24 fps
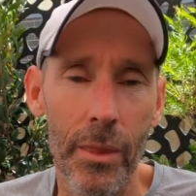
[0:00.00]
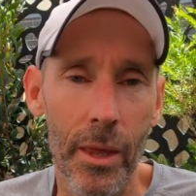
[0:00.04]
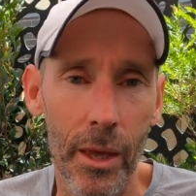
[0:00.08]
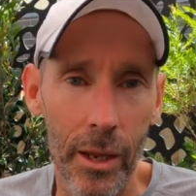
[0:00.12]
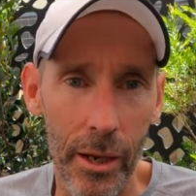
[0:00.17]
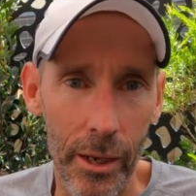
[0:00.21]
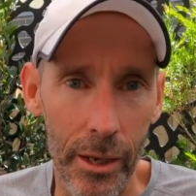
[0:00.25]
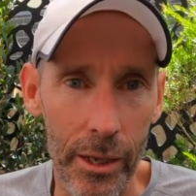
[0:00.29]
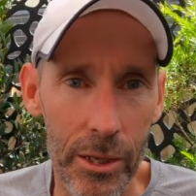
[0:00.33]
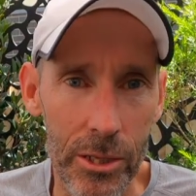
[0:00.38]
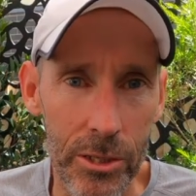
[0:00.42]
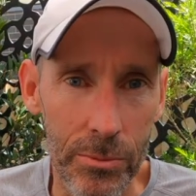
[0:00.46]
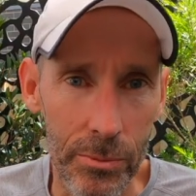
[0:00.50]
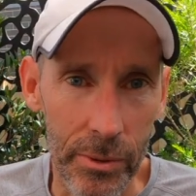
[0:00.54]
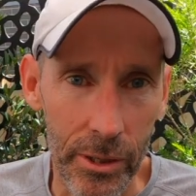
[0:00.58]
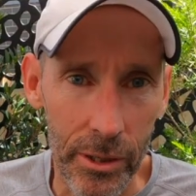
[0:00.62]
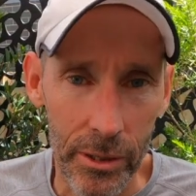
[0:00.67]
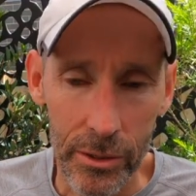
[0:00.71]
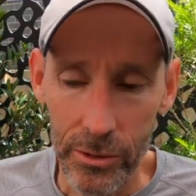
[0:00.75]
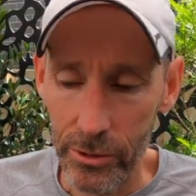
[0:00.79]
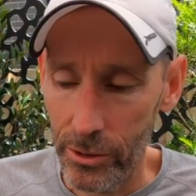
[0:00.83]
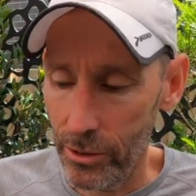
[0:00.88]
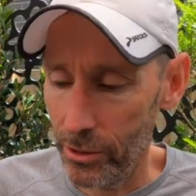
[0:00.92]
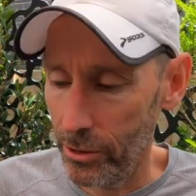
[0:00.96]
That leads
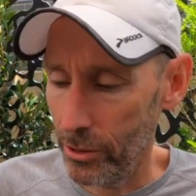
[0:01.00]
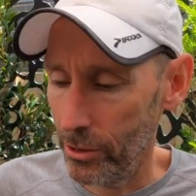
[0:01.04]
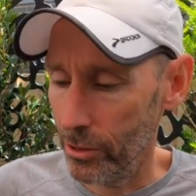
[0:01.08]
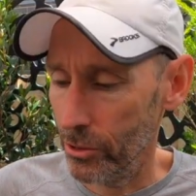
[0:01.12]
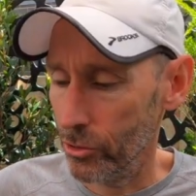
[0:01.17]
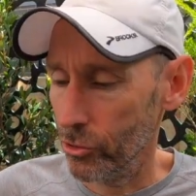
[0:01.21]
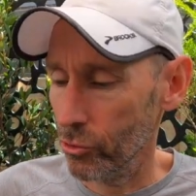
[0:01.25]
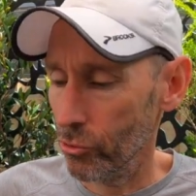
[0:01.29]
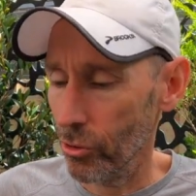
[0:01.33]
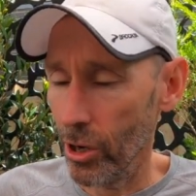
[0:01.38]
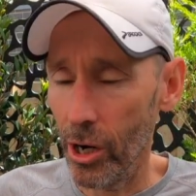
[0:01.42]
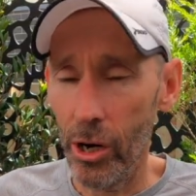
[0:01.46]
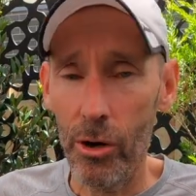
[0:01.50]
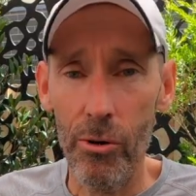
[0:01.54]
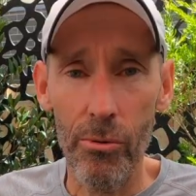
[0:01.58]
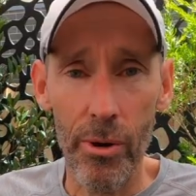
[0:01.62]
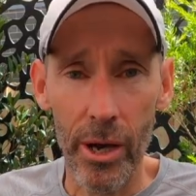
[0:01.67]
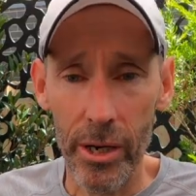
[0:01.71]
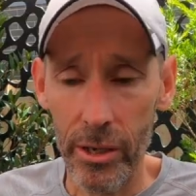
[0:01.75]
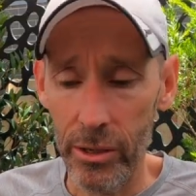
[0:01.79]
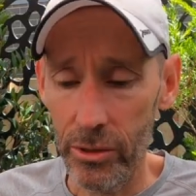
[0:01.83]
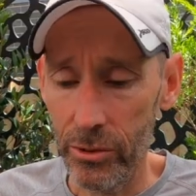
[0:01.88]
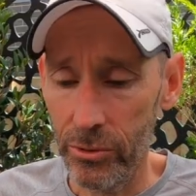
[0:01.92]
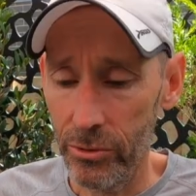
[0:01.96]
me into the trail
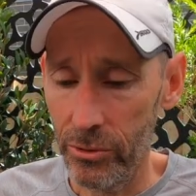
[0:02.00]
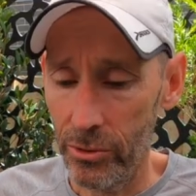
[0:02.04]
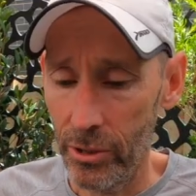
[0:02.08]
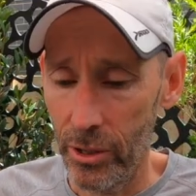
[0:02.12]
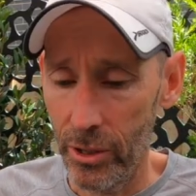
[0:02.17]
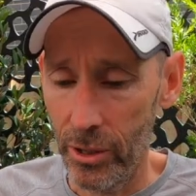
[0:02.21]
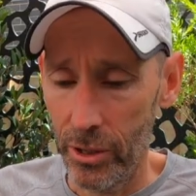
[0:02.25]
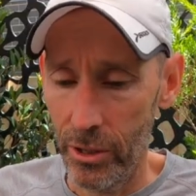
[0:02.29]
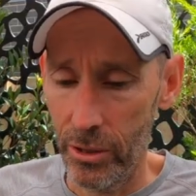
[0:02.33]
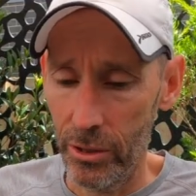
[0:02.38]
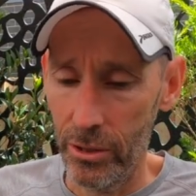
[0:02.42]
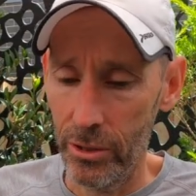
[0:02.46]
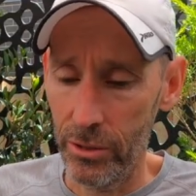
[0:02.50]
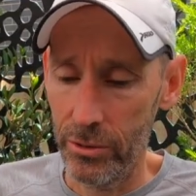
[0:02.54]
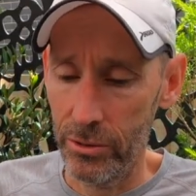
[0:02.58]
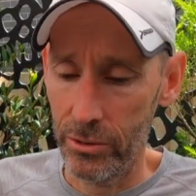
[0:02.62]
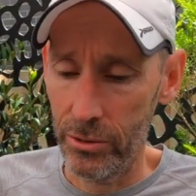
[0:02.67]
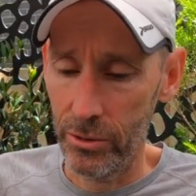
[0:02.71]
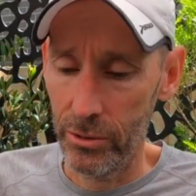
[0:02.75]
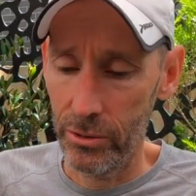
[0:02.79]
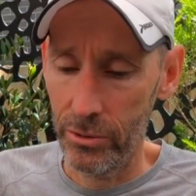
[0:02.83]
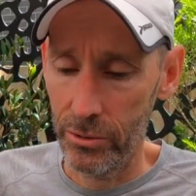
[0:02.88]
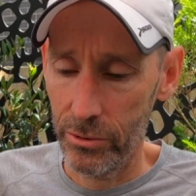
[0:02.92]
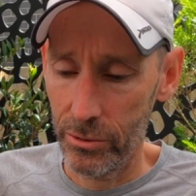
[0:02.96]
runners. This
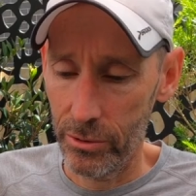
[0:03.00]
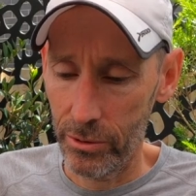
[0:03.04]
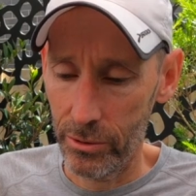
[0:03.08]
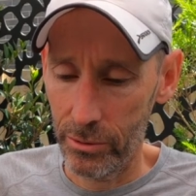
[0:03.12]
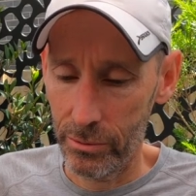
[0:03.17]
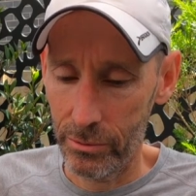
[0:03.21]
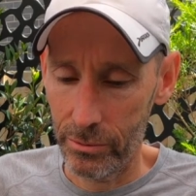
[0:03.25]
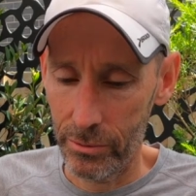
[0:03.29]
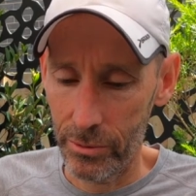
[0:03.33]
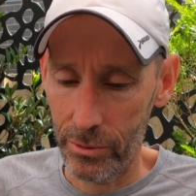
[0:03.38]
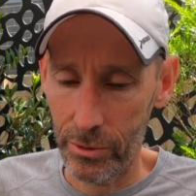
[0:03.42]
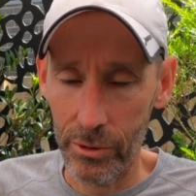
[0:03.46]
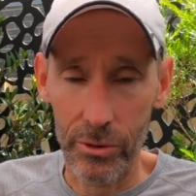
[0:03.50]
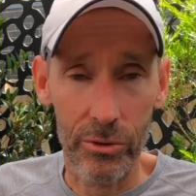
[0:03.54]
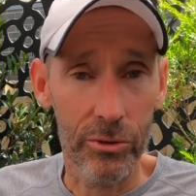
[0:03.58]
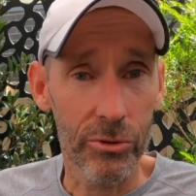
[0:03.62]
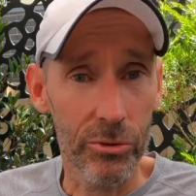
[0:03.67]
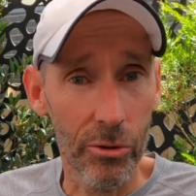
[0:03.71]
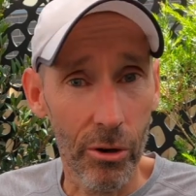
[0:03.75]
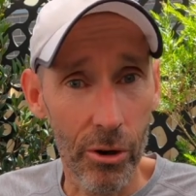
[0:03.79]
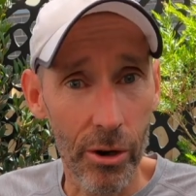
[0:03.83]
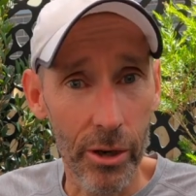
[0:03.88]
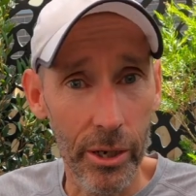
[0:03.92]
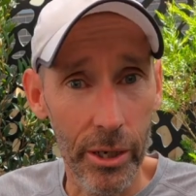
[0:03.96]
is the
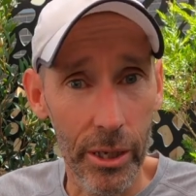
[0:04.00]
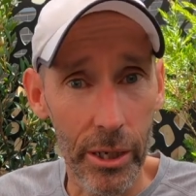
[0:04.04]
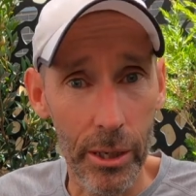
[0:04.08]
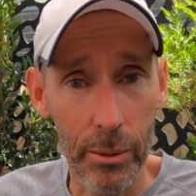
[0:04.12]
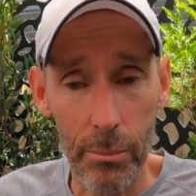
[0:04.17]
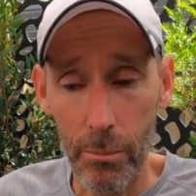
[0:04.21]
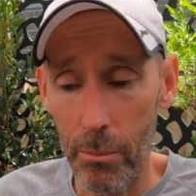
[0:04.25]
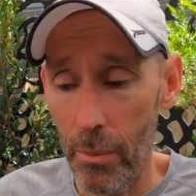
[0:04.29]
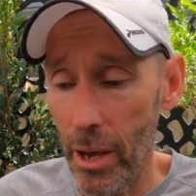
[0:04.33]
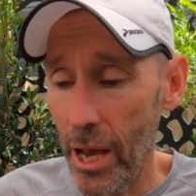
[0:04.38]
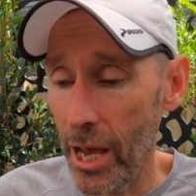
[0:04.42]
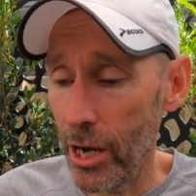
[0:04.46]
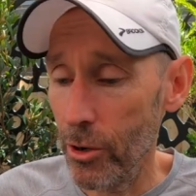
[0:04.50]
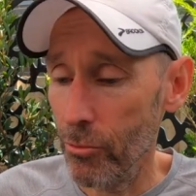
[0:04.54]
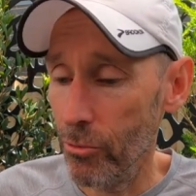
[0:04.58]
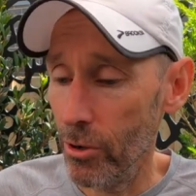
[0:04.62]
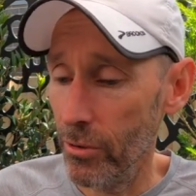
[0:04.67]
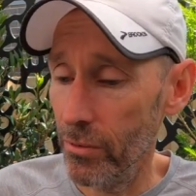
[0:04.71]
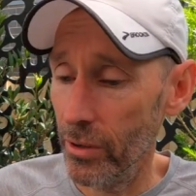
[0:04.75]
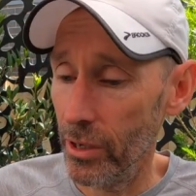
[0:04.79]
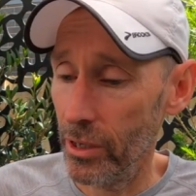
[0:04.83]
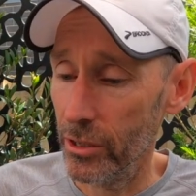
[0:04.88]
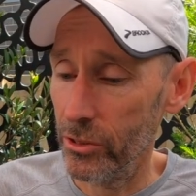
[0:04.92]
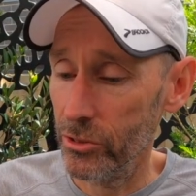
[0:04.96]
Saucony Mad
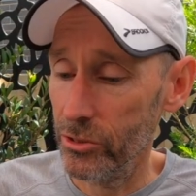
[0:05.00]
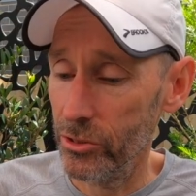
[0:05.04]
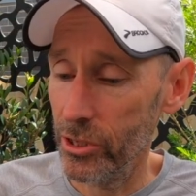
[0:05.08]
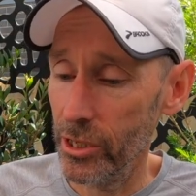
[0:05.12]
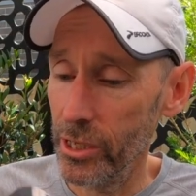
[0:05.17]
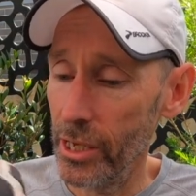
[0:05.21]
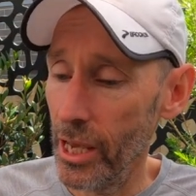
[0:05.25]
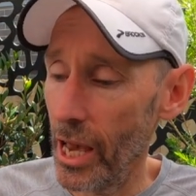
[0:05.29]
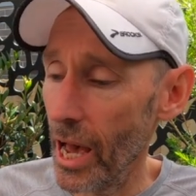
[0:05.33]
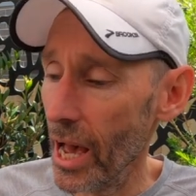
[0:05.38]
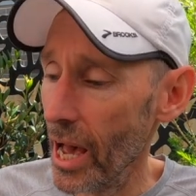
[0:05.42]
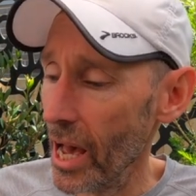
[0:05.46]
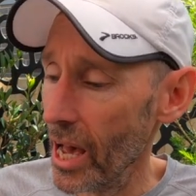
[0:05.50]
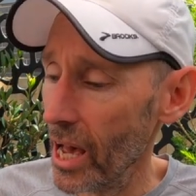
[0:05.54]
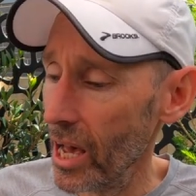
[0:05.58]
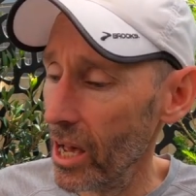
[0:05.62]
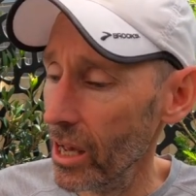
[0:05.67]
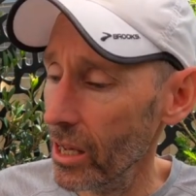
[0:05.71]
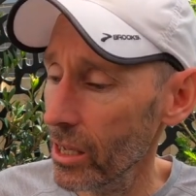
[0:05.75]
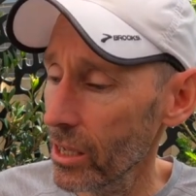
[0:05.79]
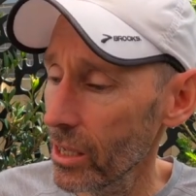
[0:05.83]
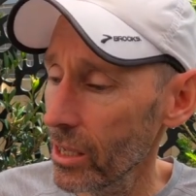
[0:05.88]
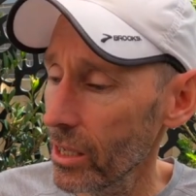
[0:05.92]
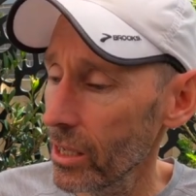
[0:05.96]
River
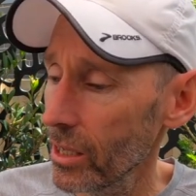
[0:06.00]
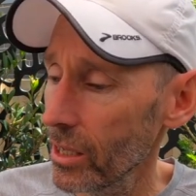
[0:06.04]
TR.